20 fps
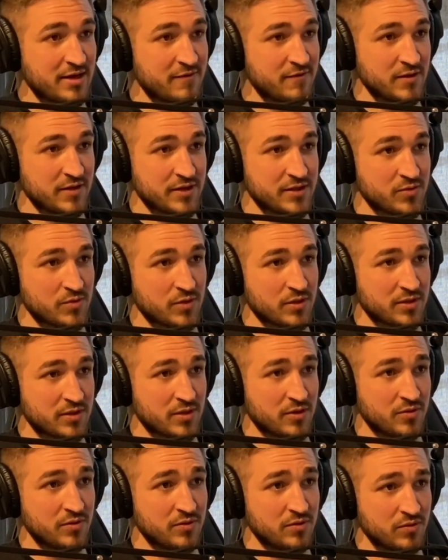Everything has worked
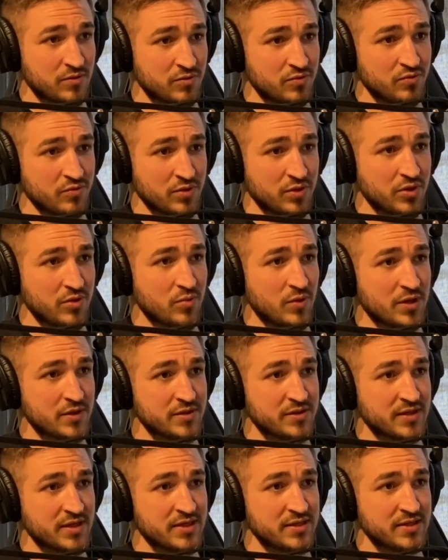out really
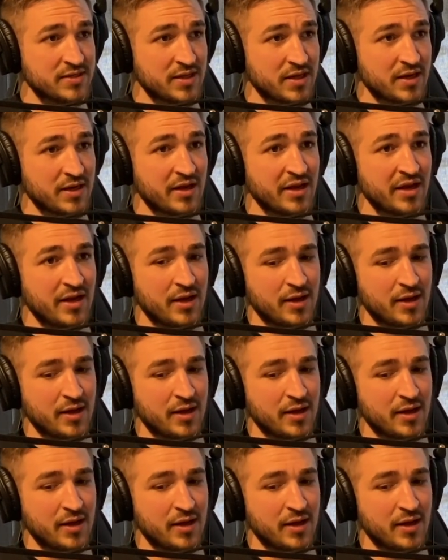well since then.